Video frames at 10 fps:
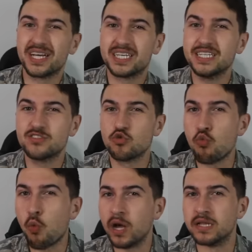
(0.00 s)
The key
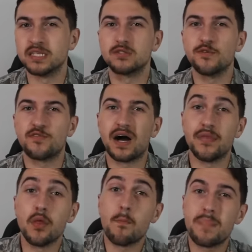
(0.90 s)
to win is to
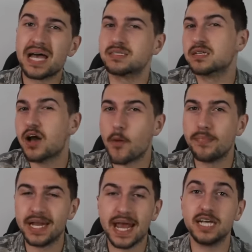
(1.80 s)
find the best
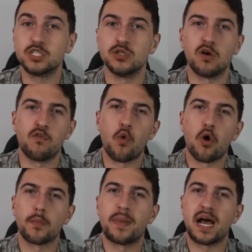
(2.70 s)
combination of
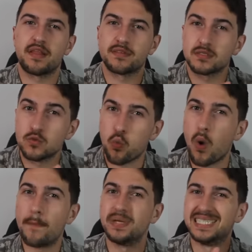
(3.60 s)
Warpath's
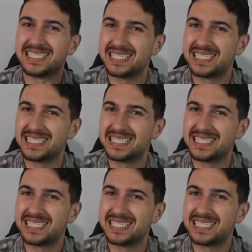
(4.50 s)
weapon